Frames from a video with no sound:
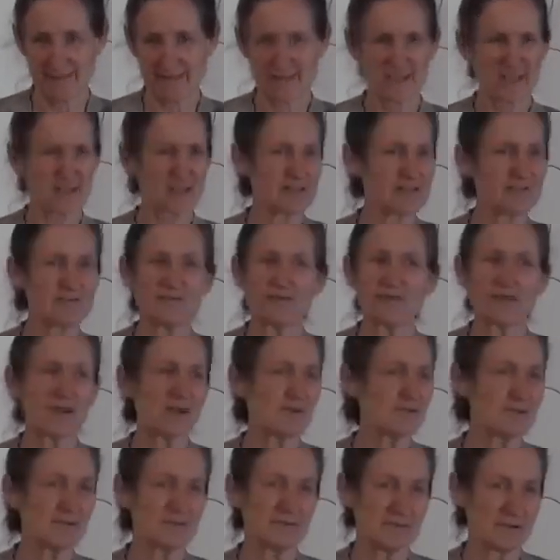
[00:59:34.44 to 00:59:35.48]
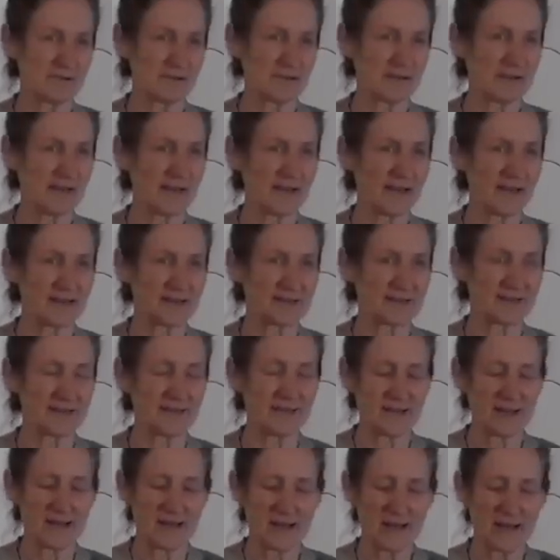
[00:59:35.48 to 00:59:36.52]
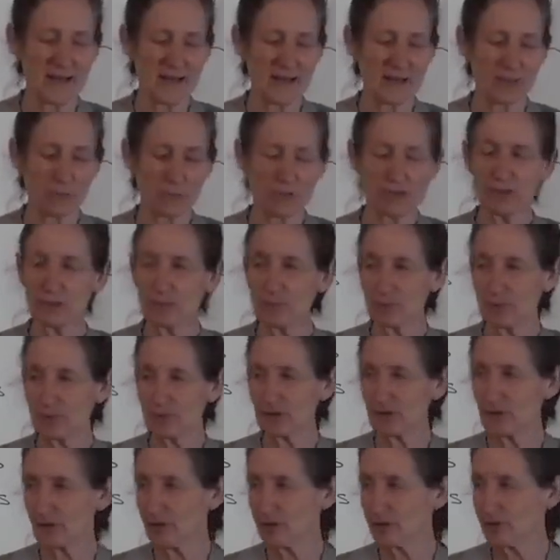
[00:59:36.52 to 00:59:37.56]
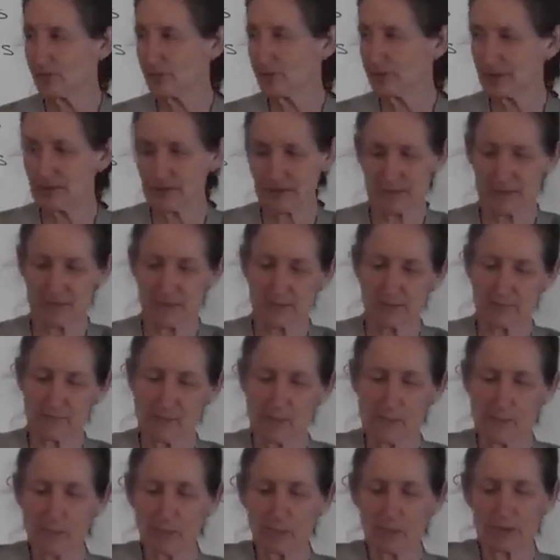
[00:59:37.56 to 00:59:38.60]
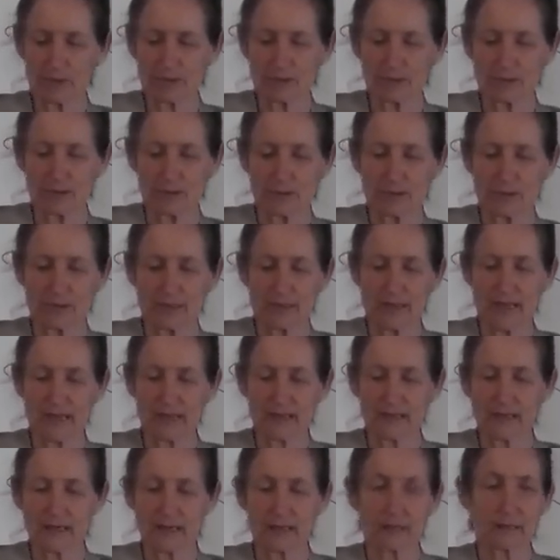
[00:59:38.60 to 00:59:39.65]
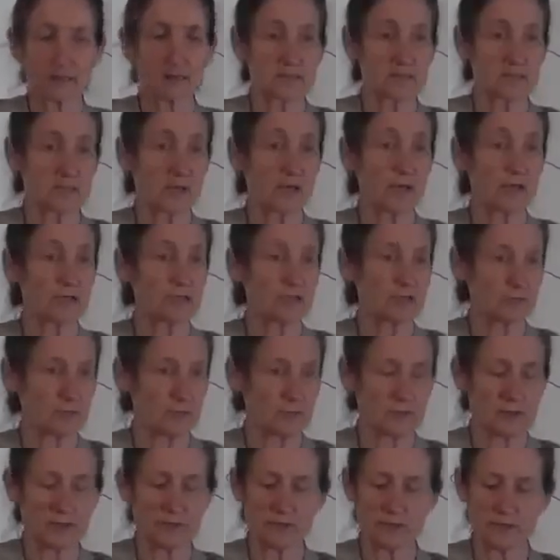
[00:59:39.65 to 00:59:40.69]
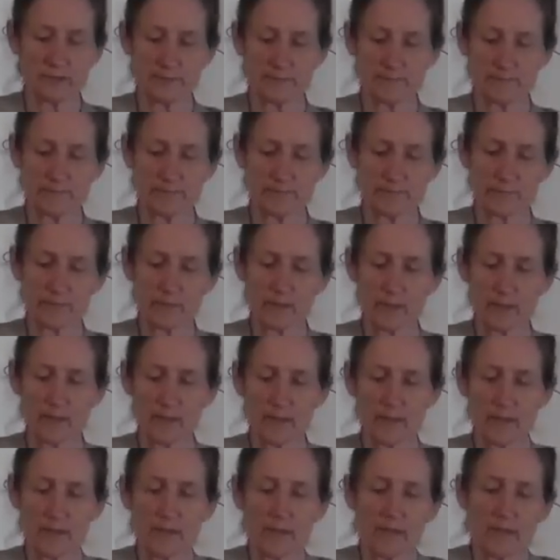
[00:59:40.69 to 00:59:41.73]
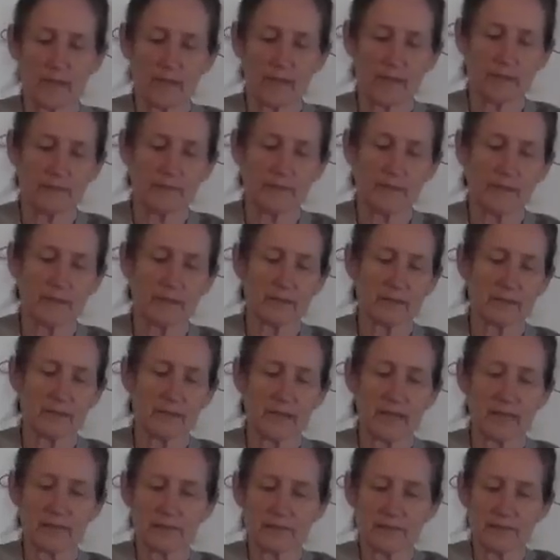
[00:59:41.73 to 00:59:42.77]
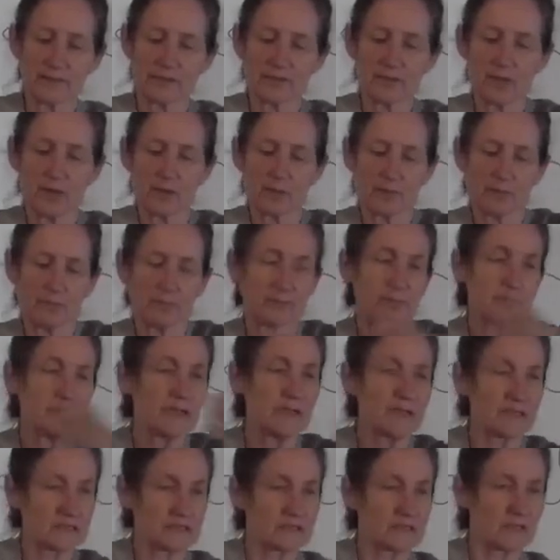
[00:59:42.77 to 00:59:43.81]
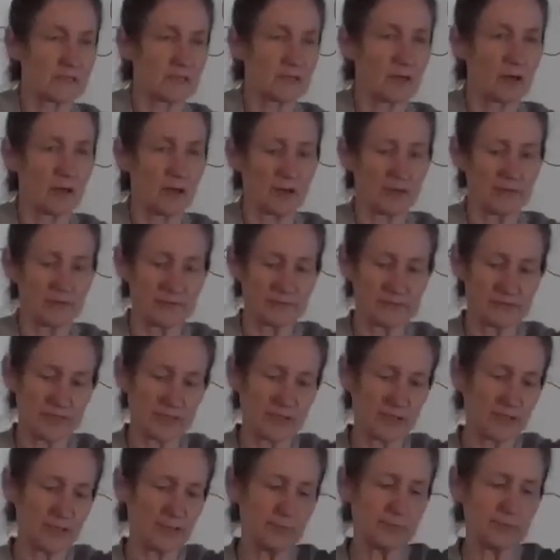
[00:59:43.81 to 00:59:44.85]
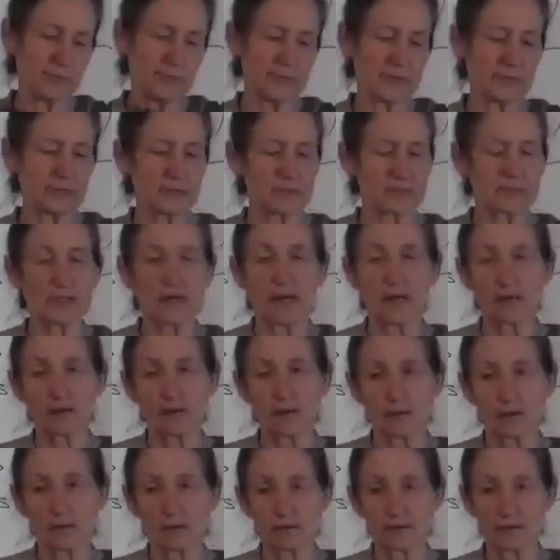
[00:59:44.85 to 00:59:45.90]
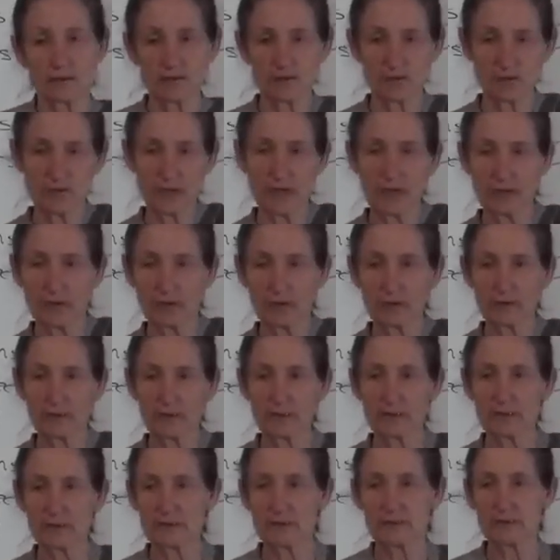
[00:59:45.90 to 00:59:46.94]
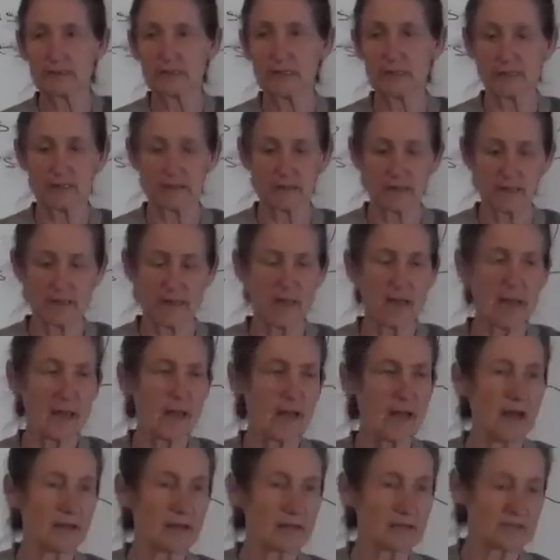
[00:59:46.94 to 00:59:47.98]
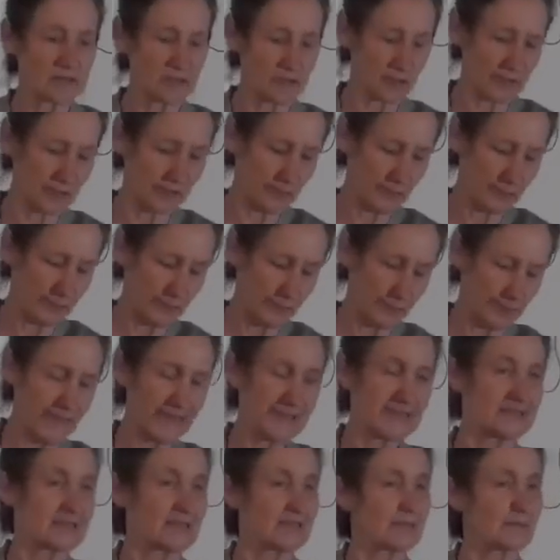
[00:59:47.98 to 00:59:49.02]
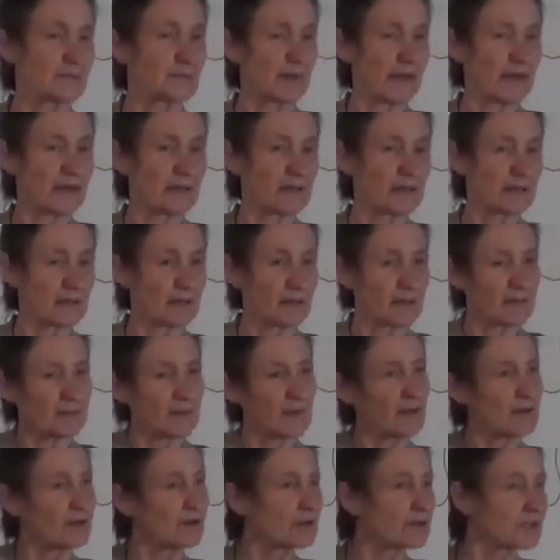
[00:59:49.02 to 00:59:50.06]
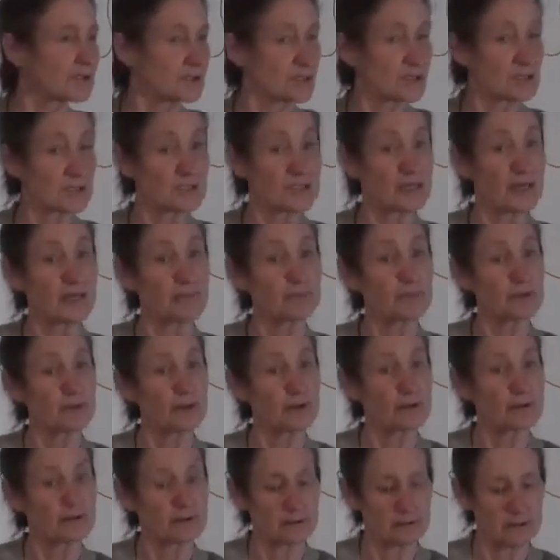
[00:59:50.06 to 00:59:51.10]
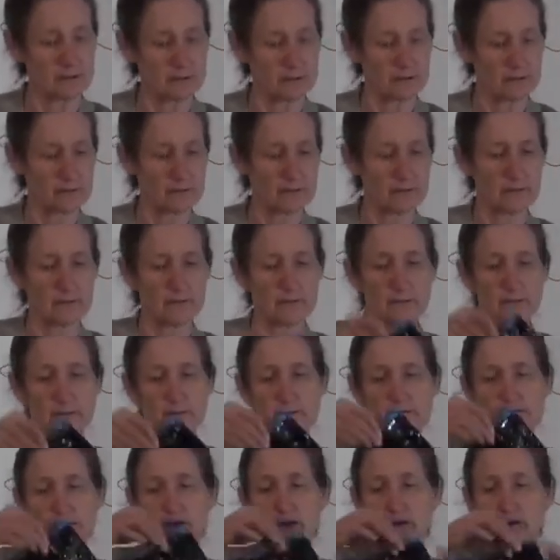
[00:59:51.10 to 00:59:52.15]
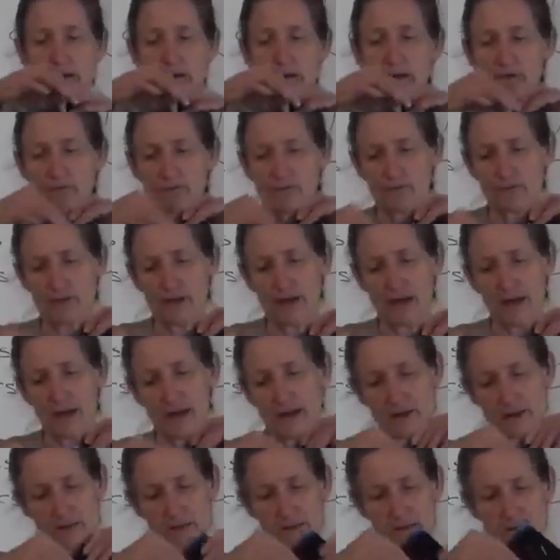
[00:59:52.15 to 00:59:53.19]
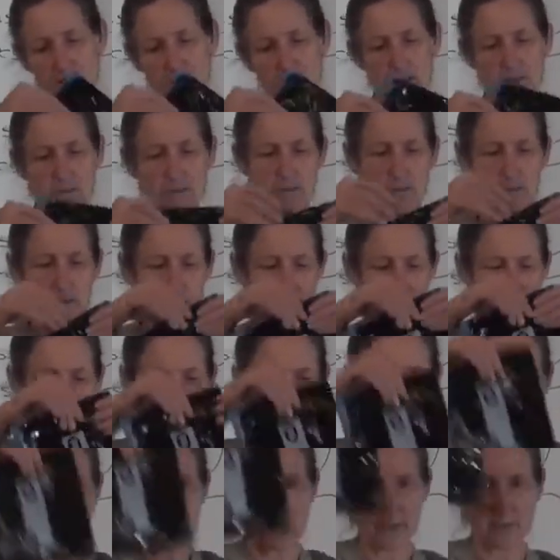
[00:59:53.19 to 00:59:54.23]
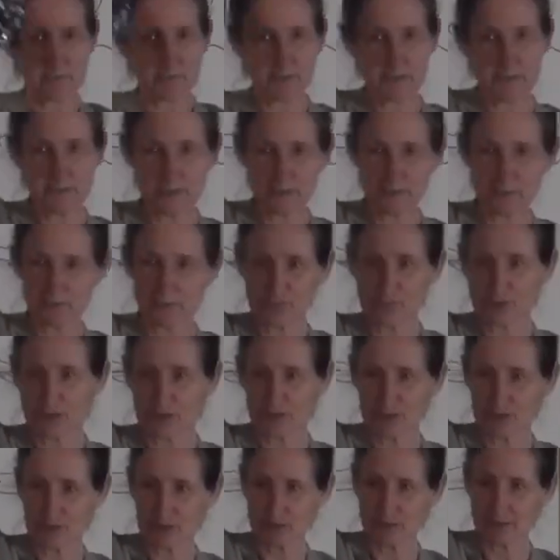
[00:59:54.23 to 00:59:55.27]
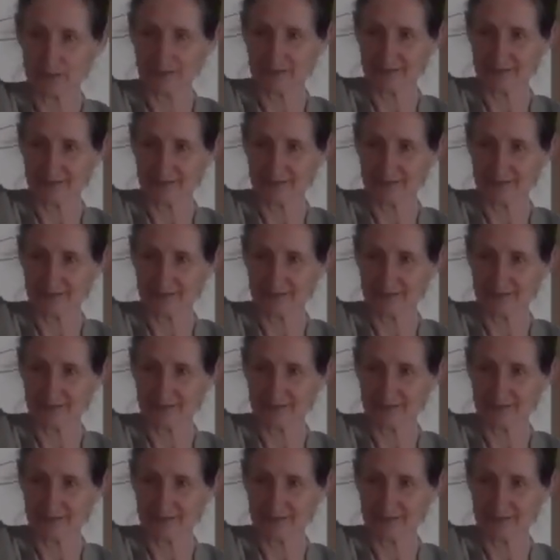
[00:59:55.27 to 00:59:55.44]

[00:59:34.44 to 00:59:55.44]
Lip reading: So it's very, very handy. And when you put it on the bee sting, remember what you do, you cut out the size you want and then cut the top plastic off, so you're putting the charcoal straight onto the skin, and it's got a plastic backing, and then you can just tape it on. So every house should have this in the fridge.